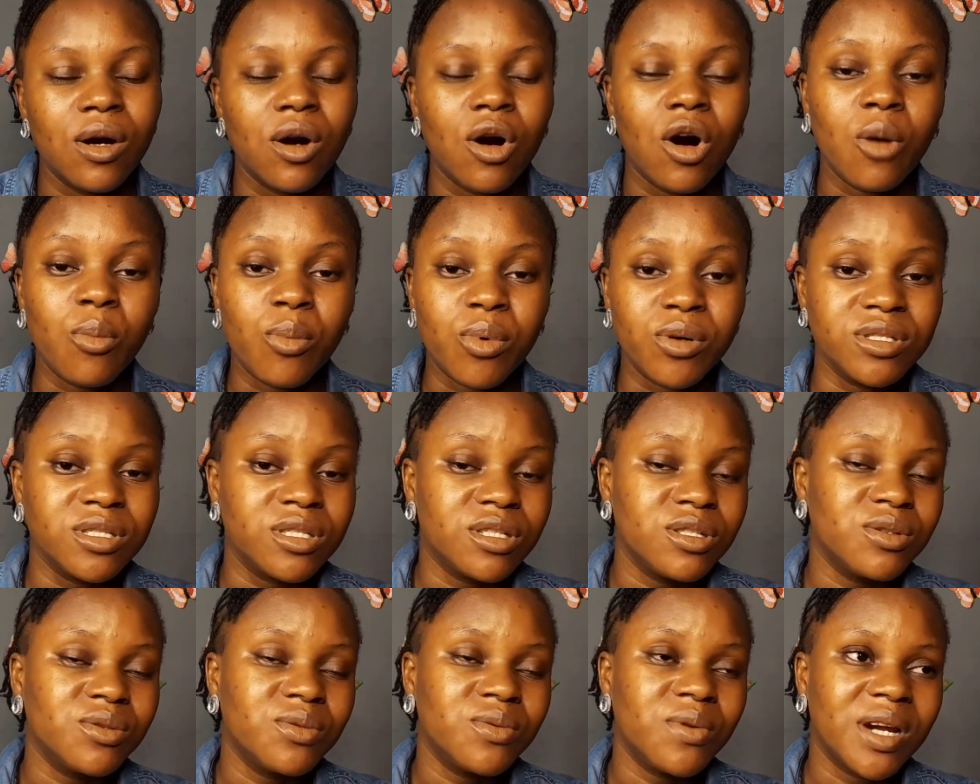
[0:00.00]
Up
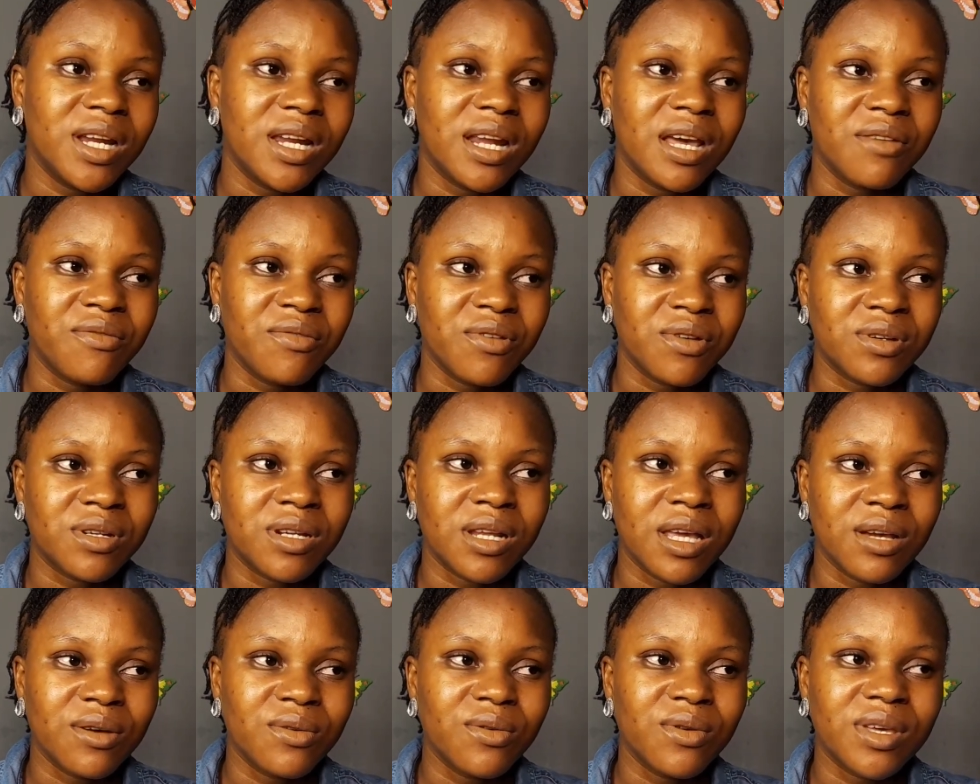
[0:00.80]
until when I felt
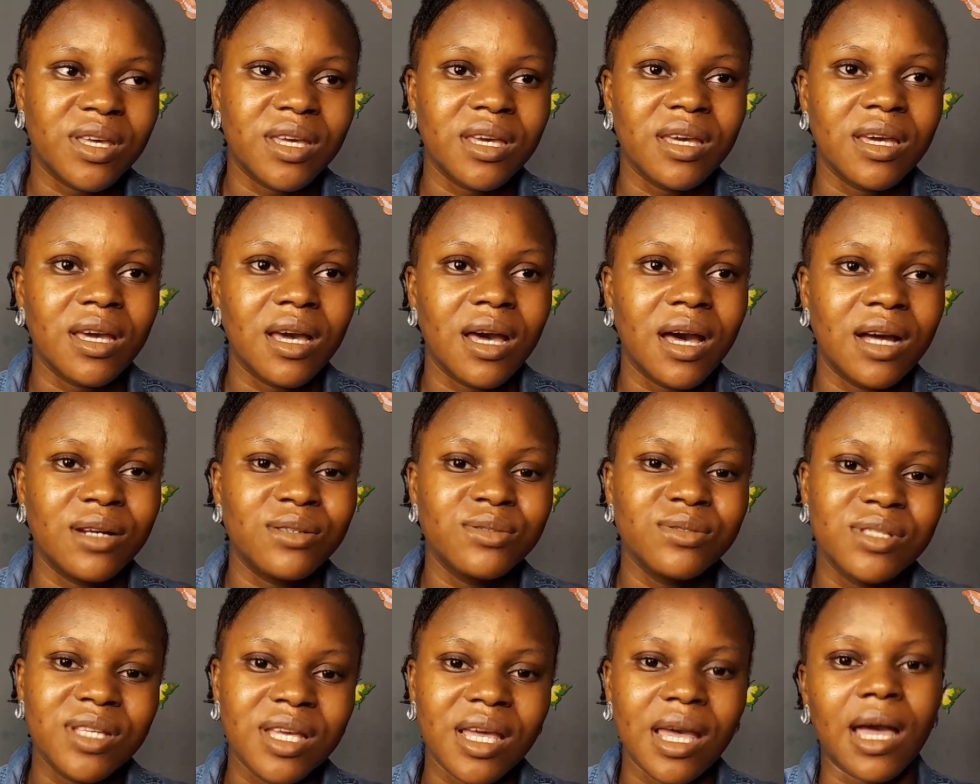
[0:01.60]
like, okay, I
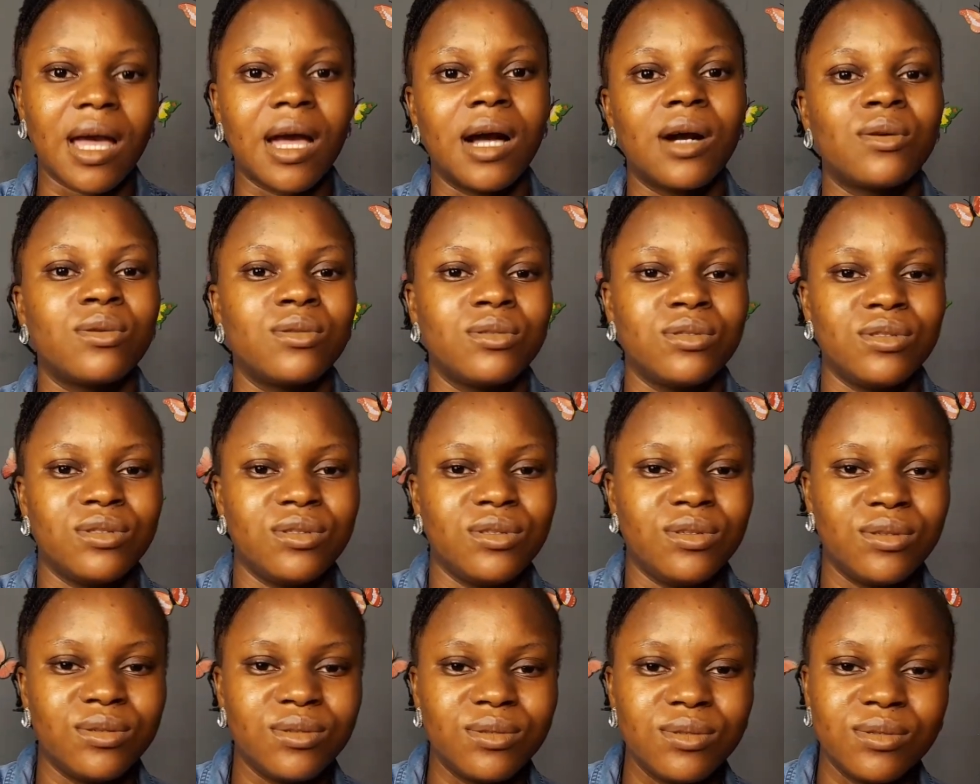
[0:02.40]
don't think I can
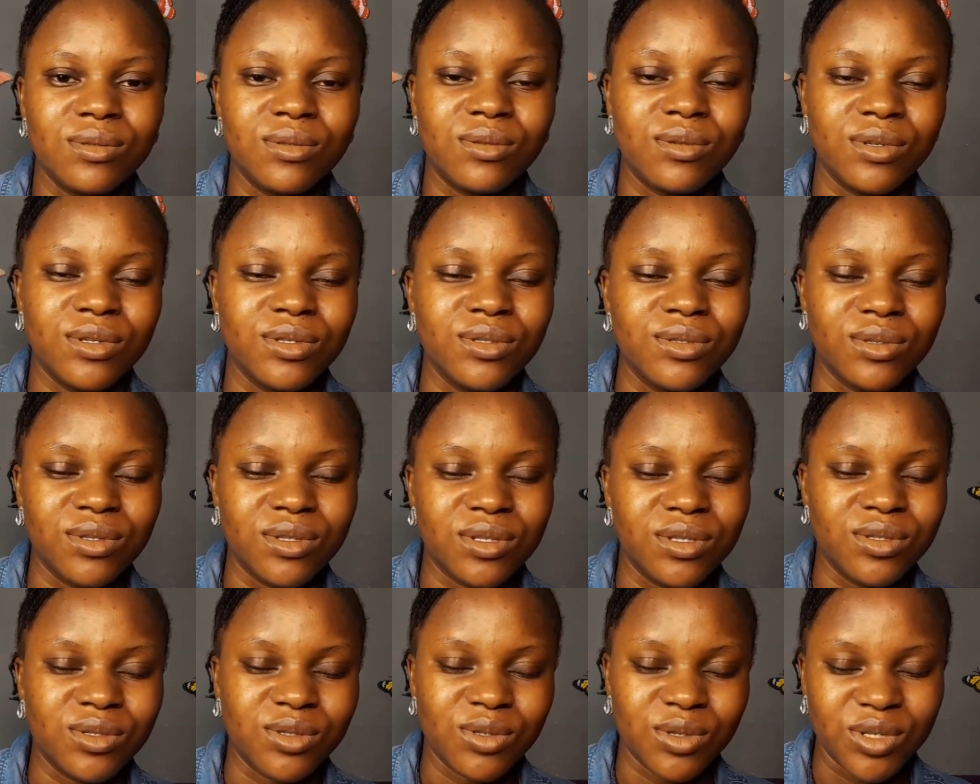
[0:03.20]
continue going to
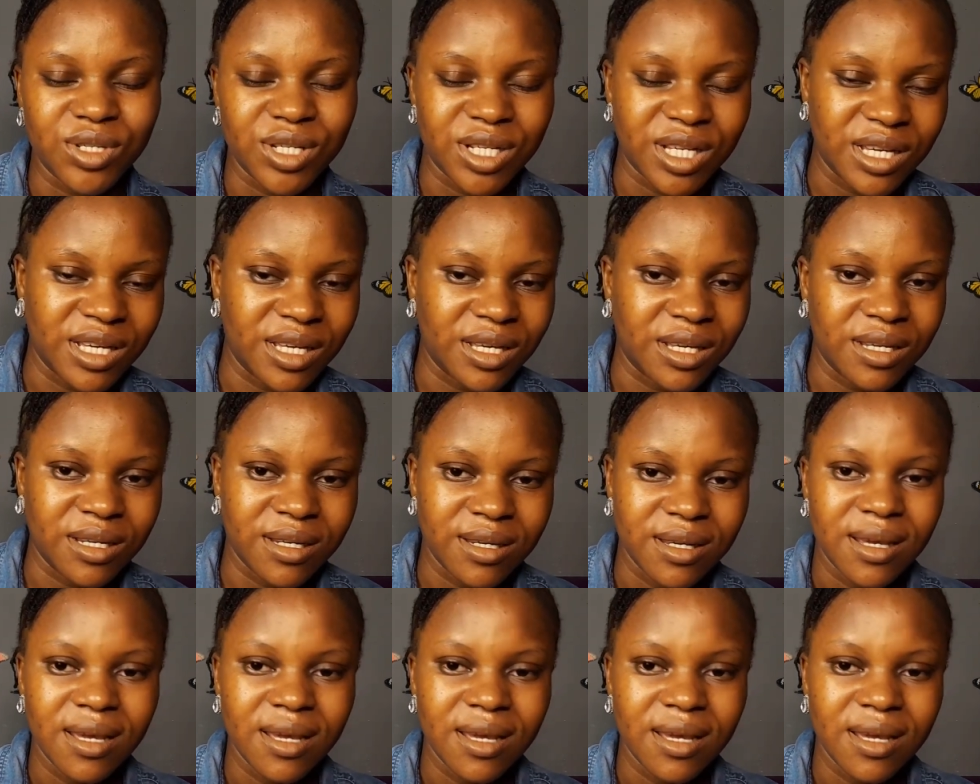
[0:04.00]
this church again.